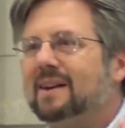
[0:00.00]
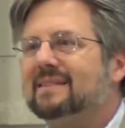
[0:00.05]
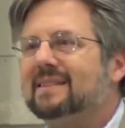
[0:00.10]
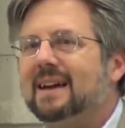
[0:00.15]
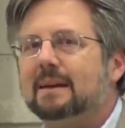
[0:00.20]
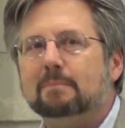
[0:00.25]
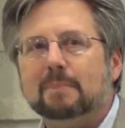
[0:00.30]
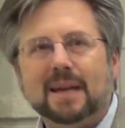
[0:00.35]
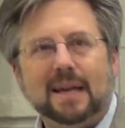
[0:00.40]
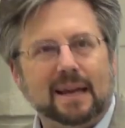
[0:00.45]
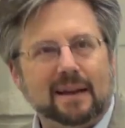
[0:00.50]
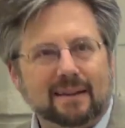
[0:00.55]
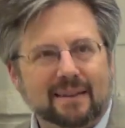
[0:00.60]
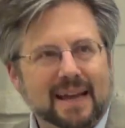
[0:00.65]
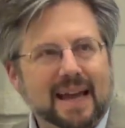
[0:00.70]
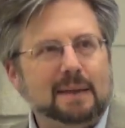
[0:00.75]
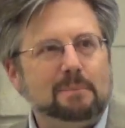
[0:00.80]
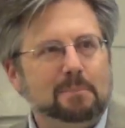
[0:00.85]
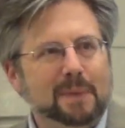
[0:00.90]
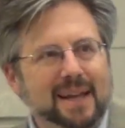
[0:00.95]
What does that
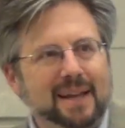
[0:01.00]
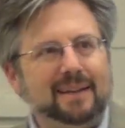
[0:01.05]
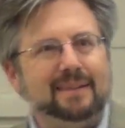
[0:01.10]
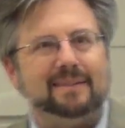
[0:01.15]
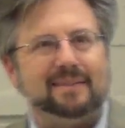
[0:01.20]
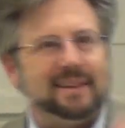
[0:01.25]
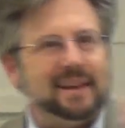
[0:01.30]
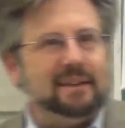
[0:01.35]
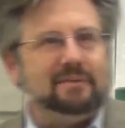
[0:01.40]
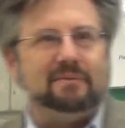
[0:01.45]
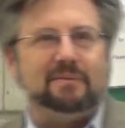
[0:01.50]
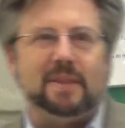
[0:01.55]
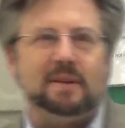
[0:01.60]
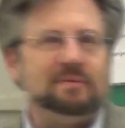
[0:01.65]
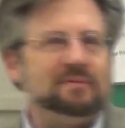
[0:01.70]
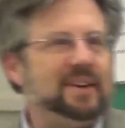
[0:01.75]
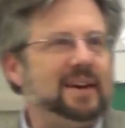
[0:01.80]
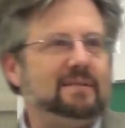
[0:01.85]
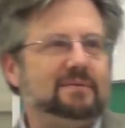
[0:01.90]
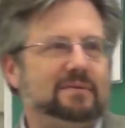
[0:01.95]
mean? That means if
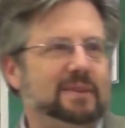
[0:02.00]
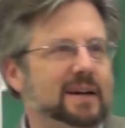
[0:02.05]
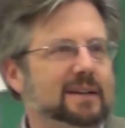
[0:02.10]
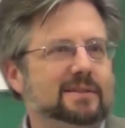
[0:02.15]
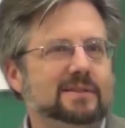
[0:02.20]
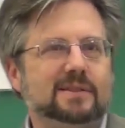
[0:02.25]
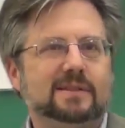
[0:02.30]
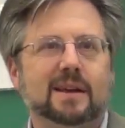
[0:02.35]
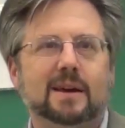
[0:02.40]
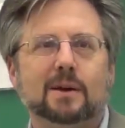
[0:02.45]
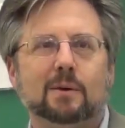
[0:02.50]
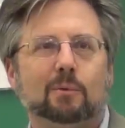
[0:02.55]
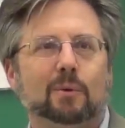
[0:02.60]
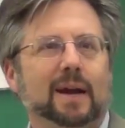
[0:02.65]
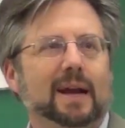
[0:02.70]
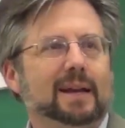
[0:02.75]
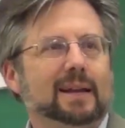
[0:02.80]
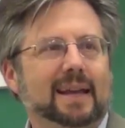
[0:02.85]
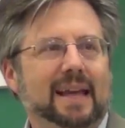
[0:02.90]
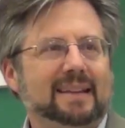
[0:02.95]
the Fed funds
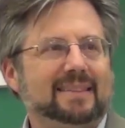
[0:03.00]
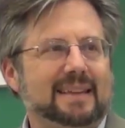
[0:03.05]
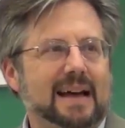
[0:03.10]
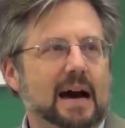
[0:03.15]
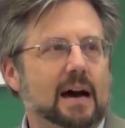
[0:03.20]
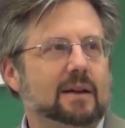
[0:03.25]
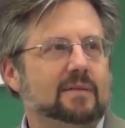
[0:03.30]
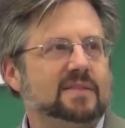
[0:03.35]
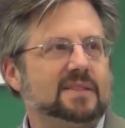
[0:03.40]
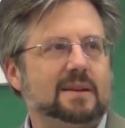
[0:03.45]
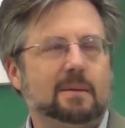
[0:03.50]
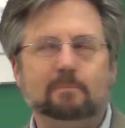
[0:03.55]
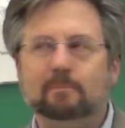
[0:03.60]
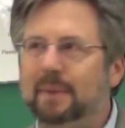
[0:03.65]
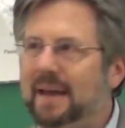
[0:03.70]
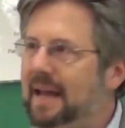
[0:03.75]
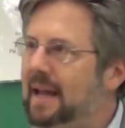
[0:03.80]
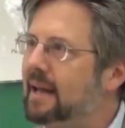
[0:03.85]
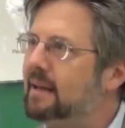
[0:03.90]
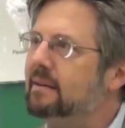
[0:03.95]
rate gets out of
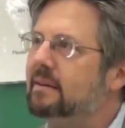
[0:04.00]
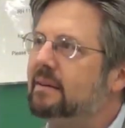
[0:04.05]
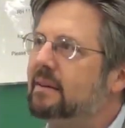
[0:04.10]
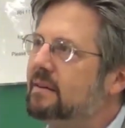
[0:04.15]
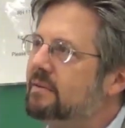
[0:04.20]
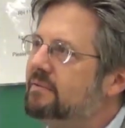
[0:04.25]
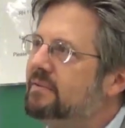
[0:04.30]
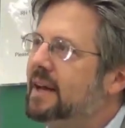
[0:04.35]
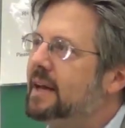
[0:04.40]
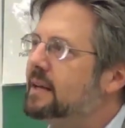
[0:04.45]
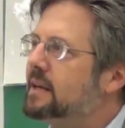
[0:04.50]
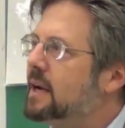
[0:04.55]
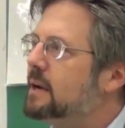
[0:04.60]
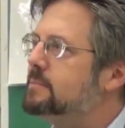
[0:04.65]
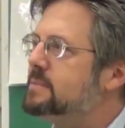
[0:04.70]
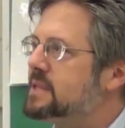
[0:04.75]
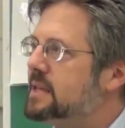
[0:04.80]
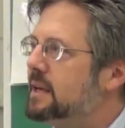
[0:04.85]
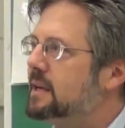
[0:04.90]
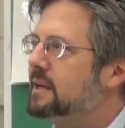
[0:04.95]
some band, the Fed
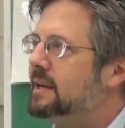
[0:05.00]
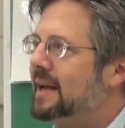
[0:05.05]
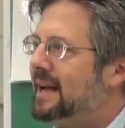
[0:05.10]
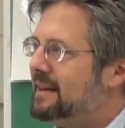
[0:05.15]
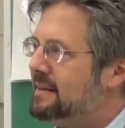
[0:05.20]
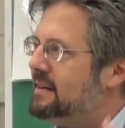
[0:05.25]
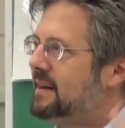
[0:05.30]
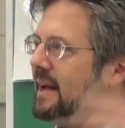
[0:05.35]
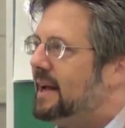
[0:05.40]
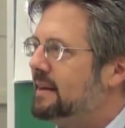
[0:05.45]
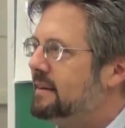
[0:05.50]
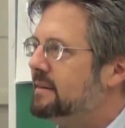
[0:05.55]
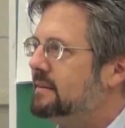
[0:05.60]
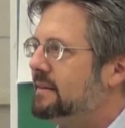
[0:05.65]
comes in and